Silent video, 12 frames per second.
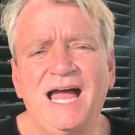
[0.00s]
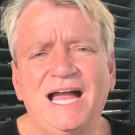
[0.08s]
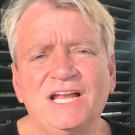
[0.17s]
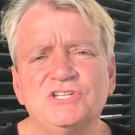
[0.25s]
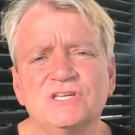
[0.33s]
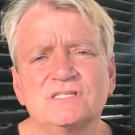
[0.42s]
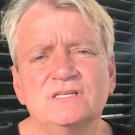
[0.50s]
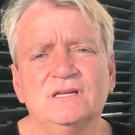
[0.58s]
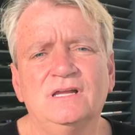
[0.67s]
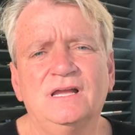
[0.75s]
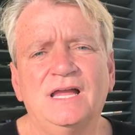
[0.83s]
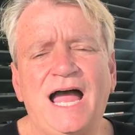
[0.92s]

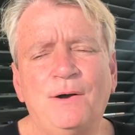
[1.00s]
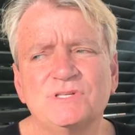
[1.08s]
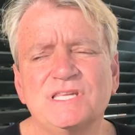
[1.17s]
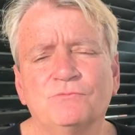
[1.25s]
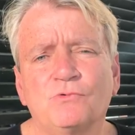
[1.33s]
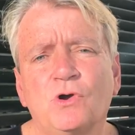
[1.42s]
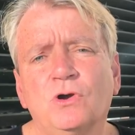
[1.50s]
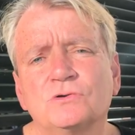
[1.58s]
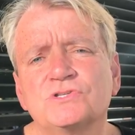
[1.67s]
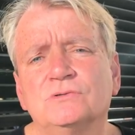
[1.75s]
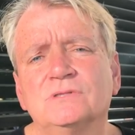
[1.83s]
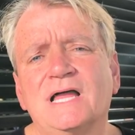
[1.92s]
I was at
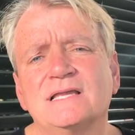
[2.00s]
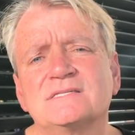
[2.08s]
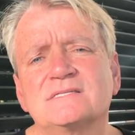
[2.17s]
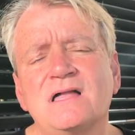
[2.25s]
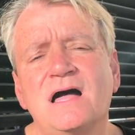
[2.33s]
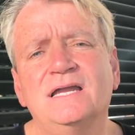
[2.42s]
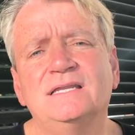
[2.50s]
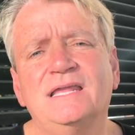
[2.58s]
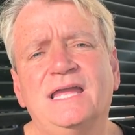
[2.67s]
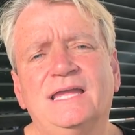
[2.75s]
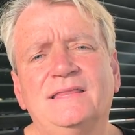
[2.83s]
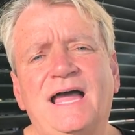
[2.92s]
rehearsal last night,
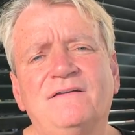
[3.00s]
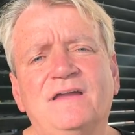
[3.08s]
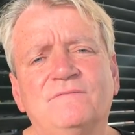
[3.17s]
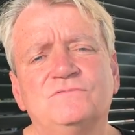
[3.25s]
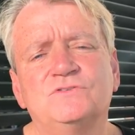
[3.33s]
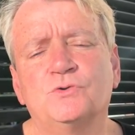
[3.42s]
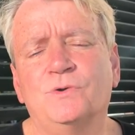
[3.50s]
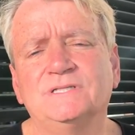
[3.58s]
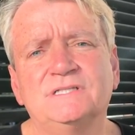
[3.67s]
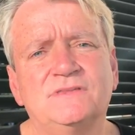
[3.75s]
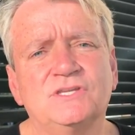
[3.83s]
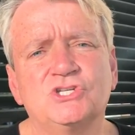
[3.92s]
and I have
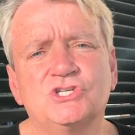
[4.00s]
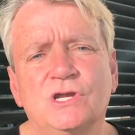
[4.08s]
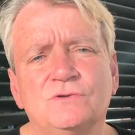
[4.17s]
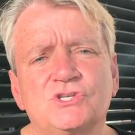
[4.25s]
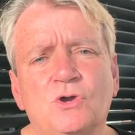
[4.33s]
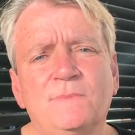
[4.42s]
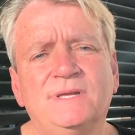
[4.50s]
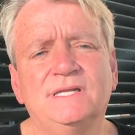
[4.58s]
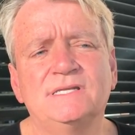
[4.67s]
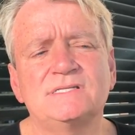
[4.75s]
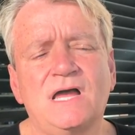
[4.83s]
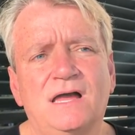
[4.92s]
directed this show so
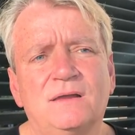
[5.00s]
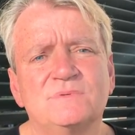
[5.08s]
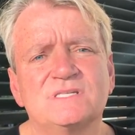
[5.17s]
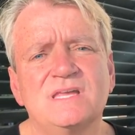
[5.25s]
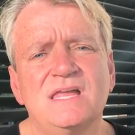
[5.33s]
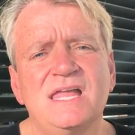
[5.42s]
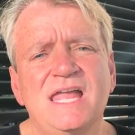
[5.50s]
many times,